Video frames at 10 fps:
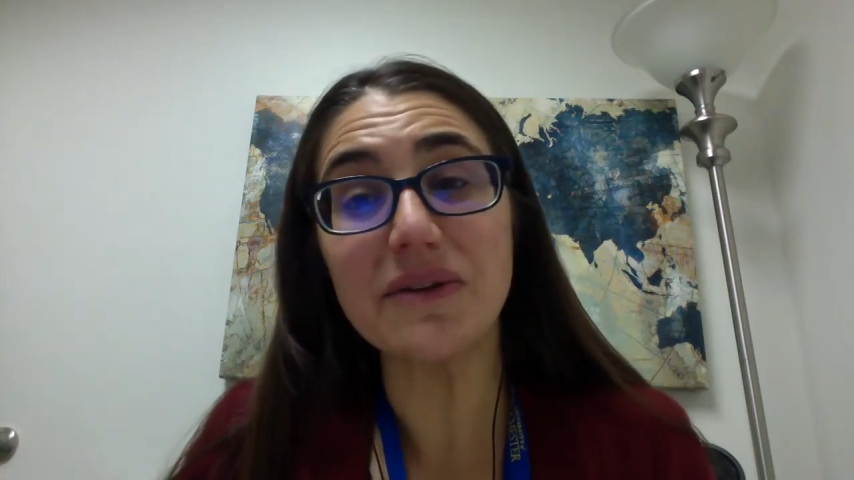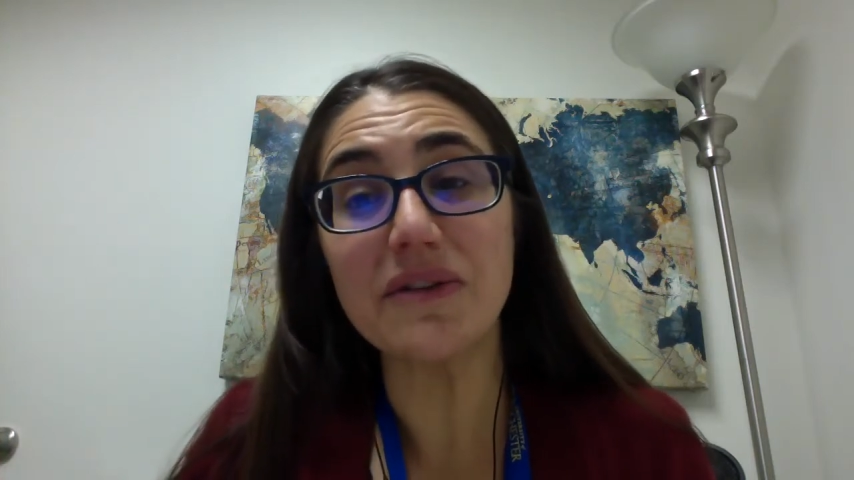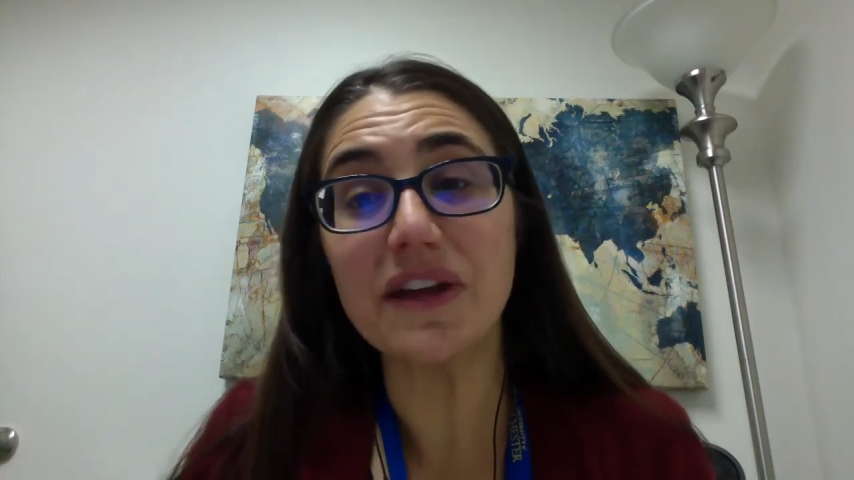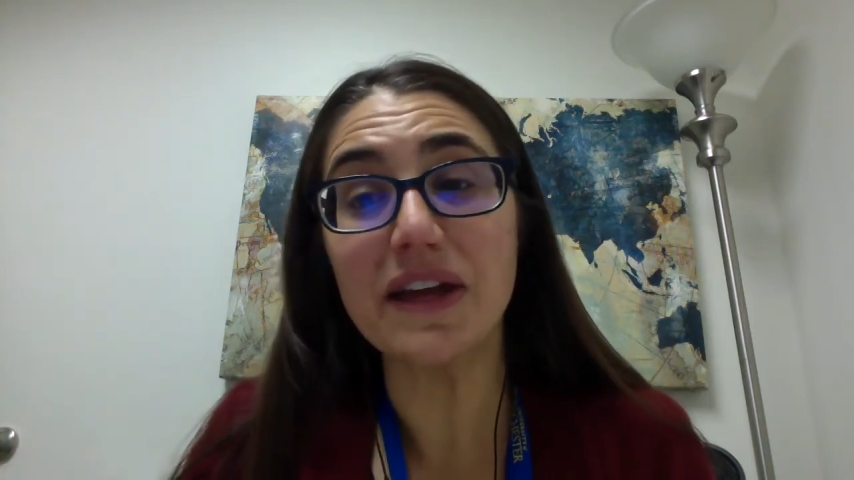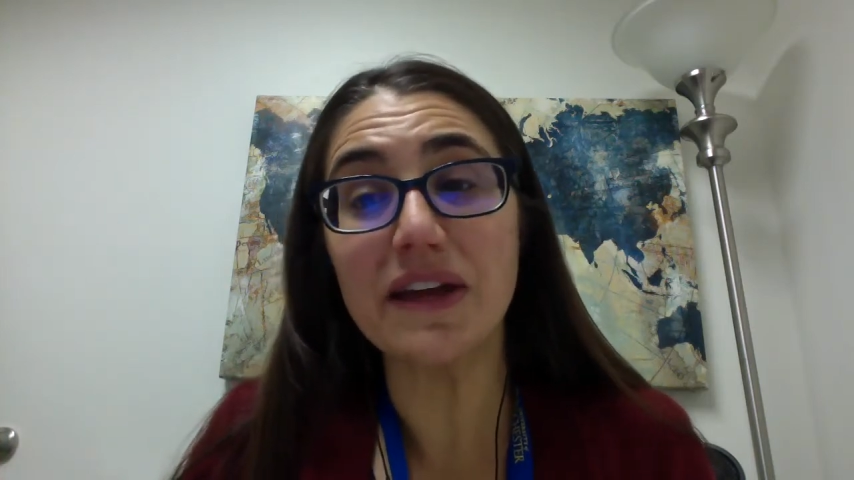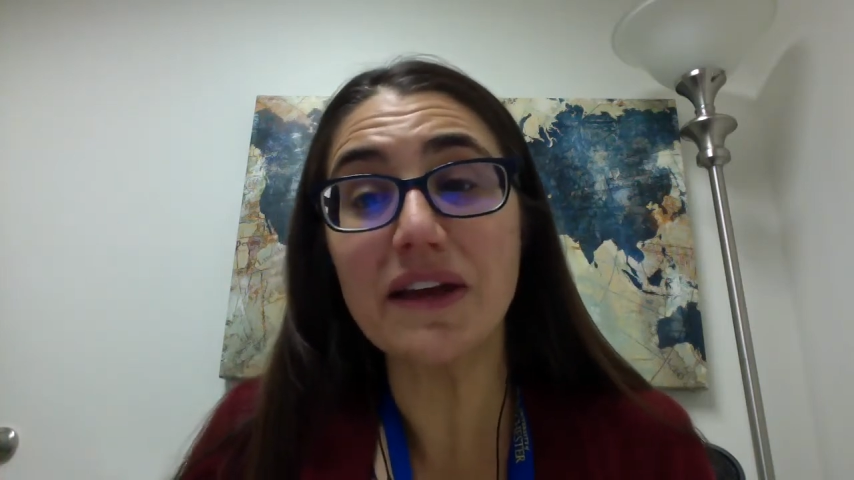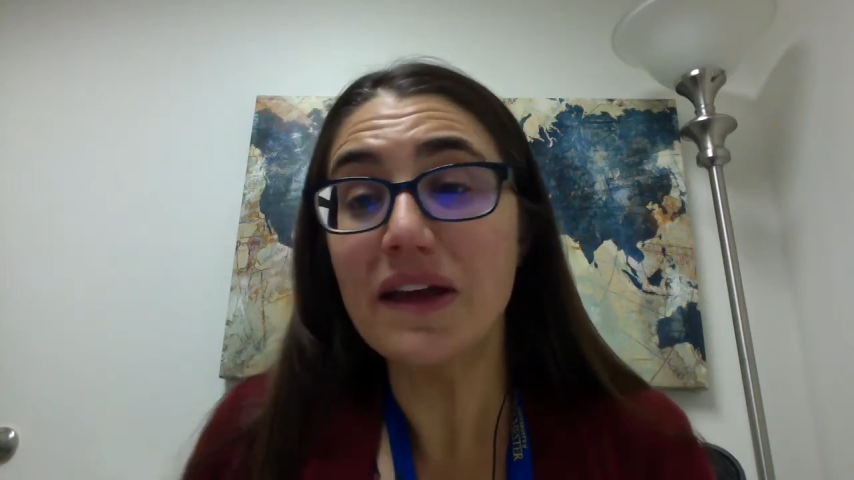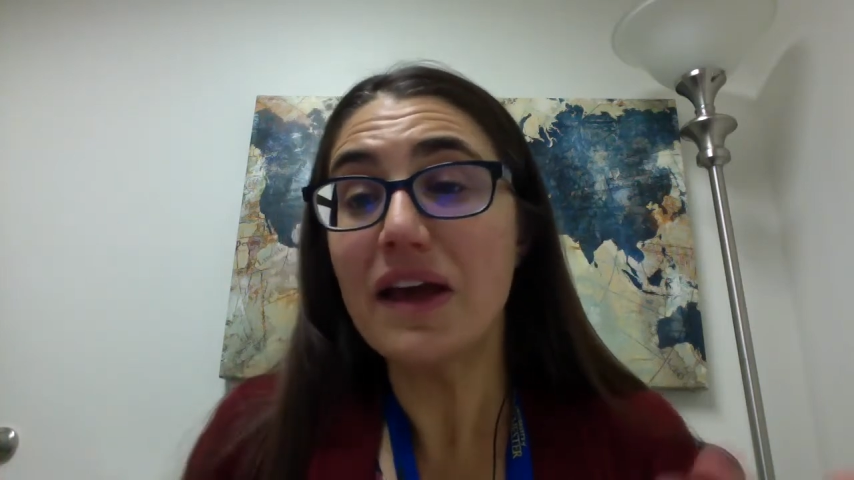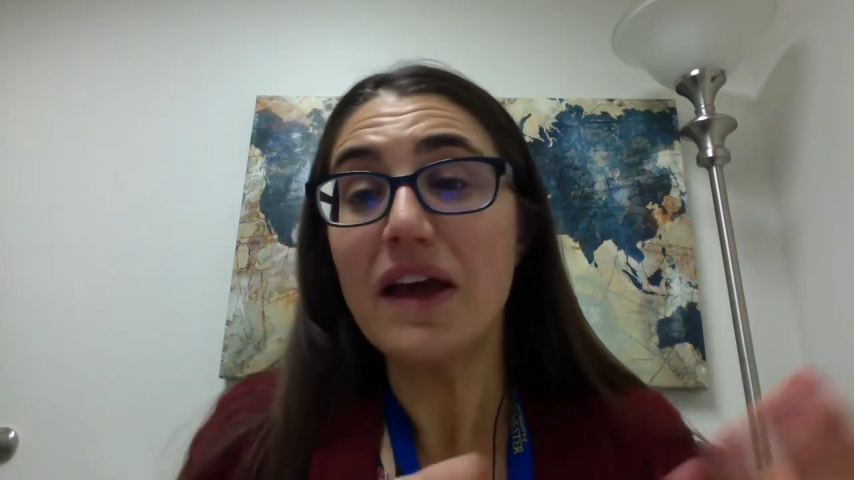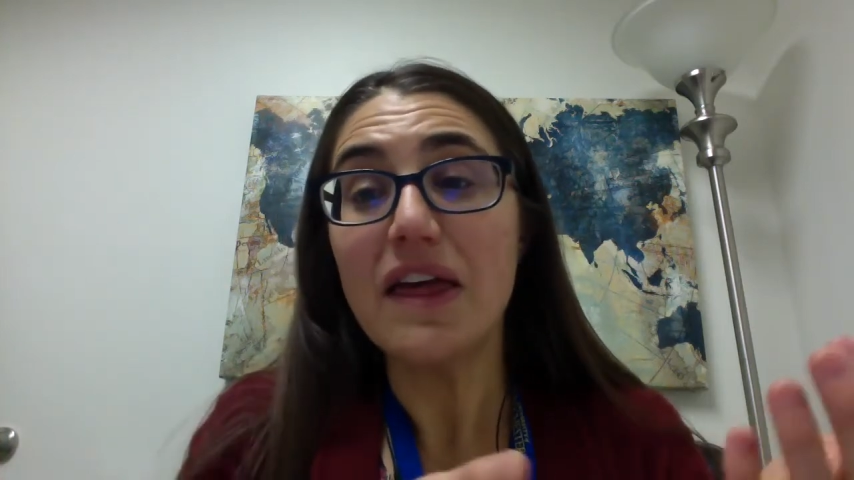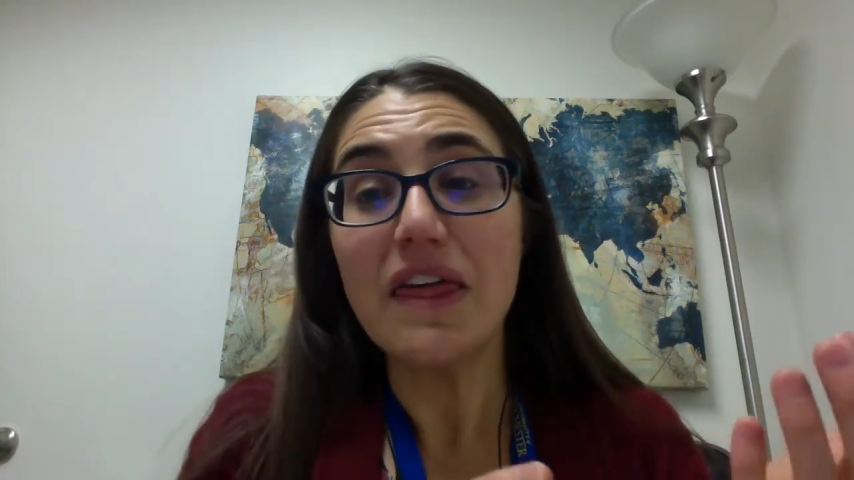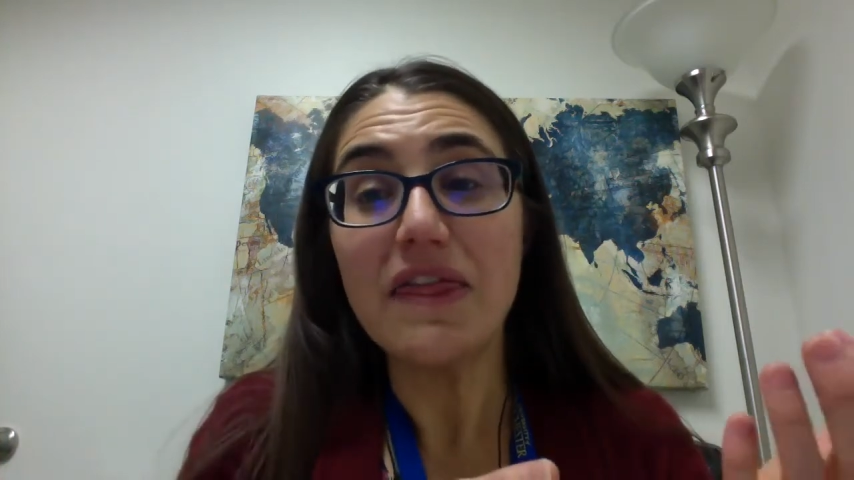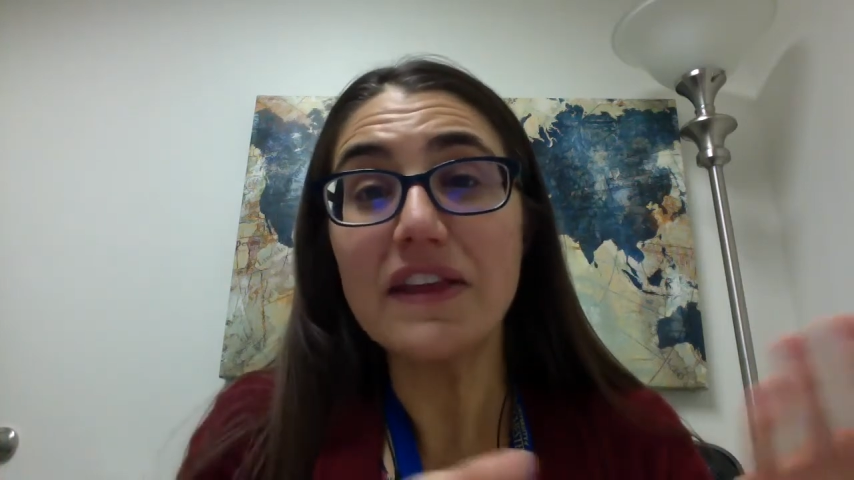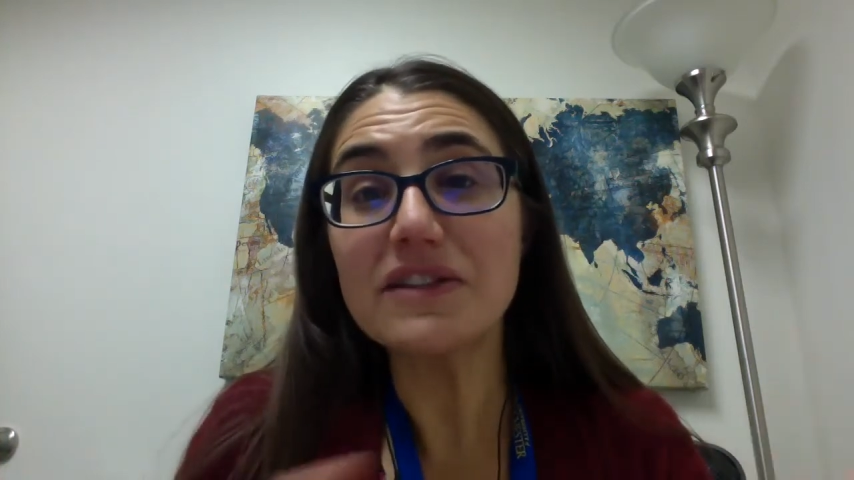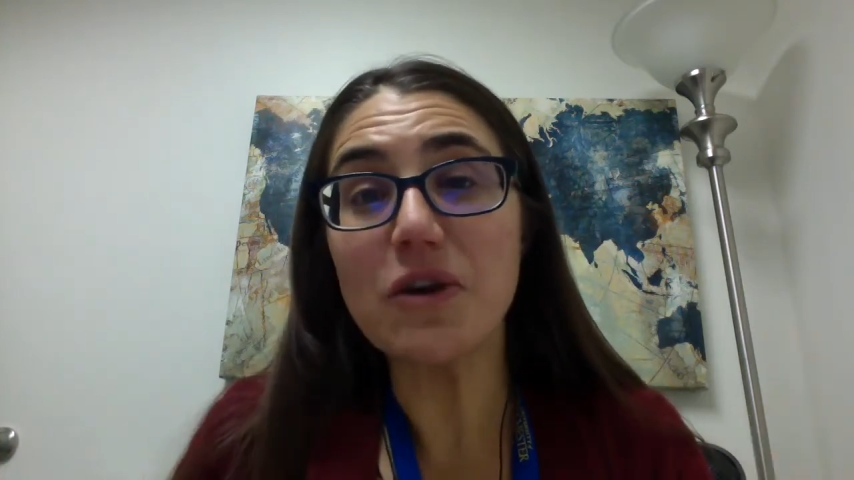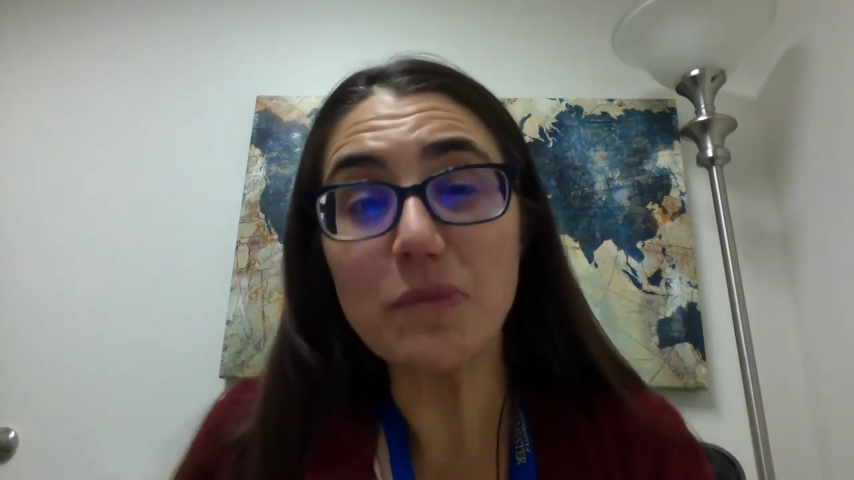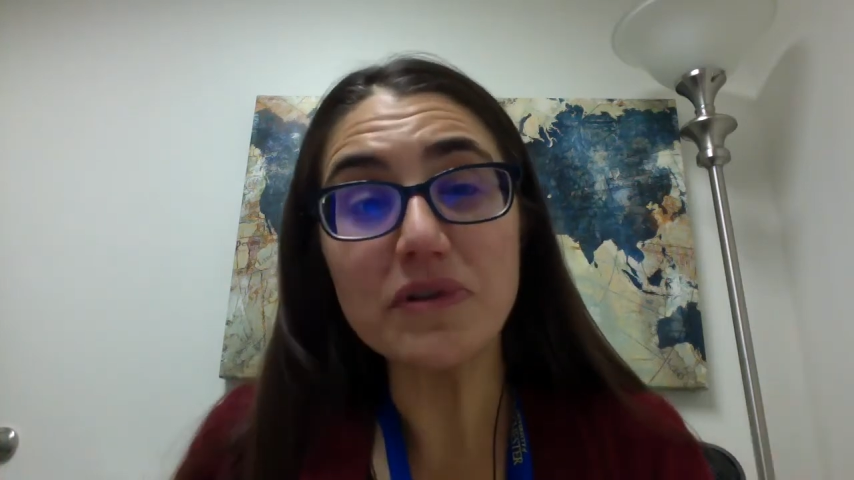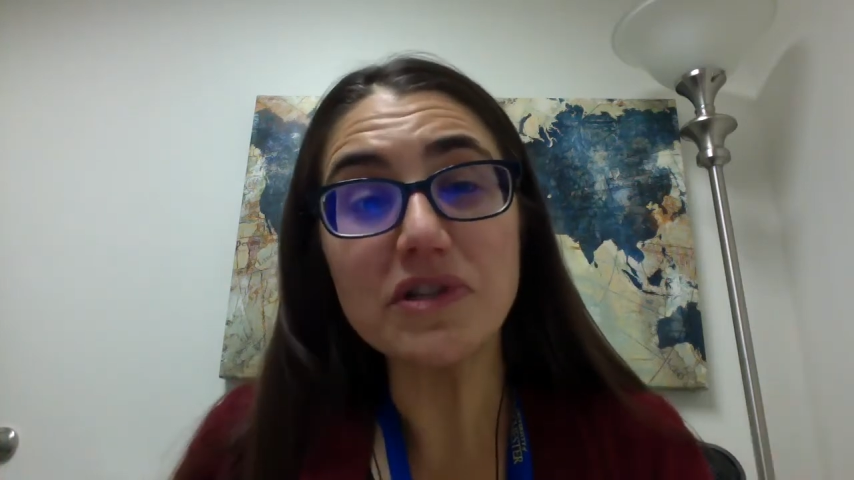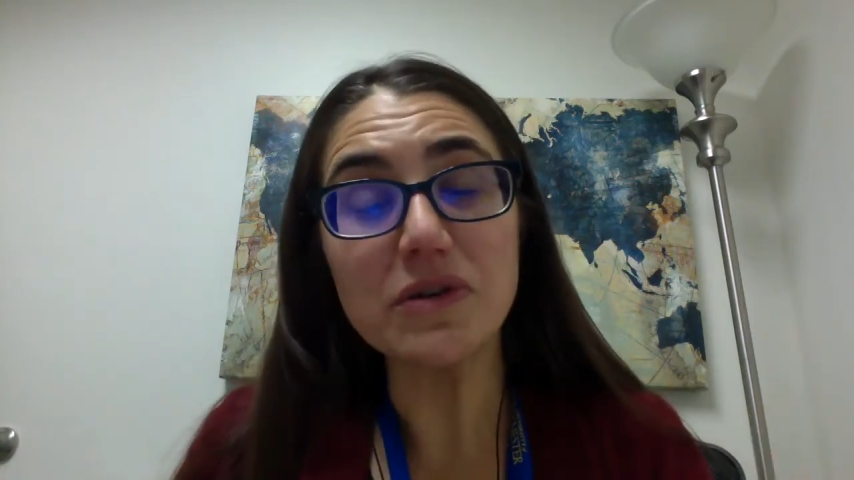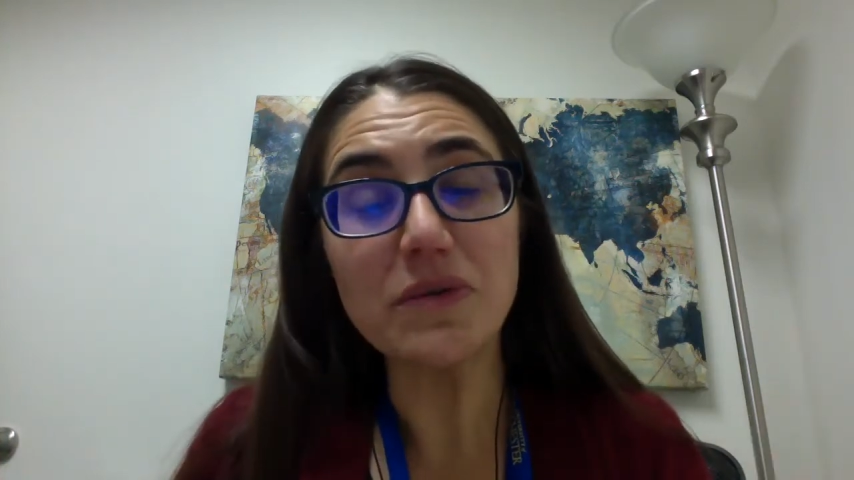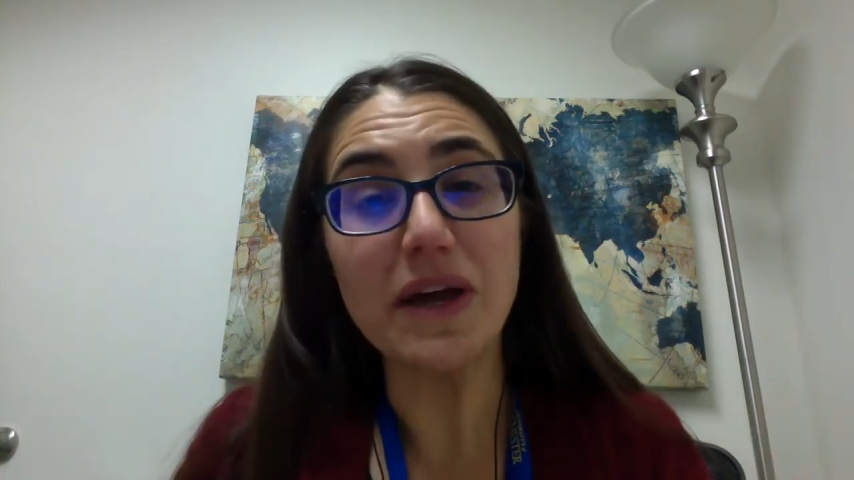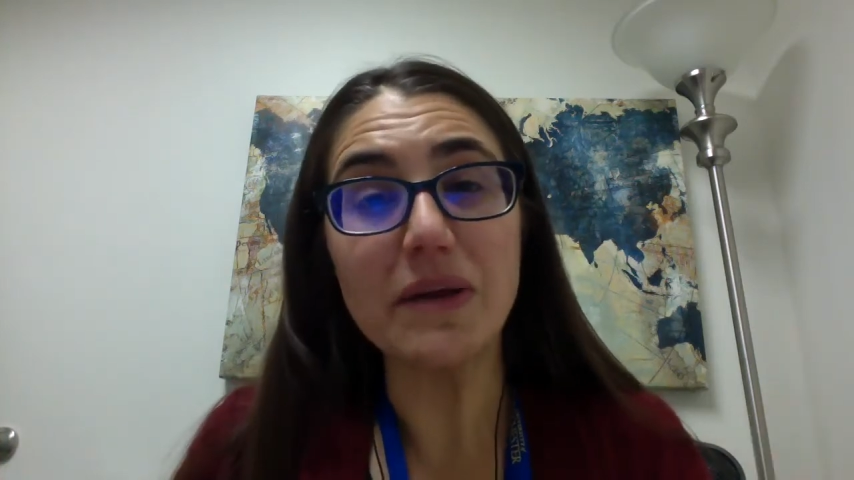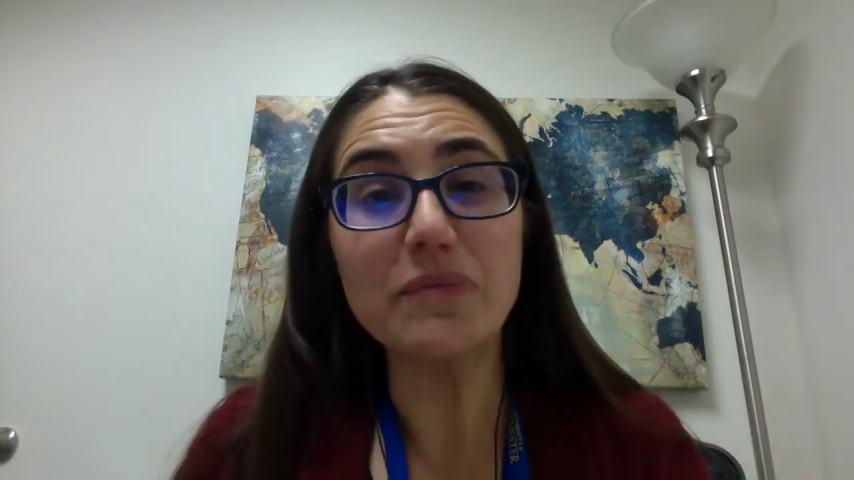thing, then don't pursue it.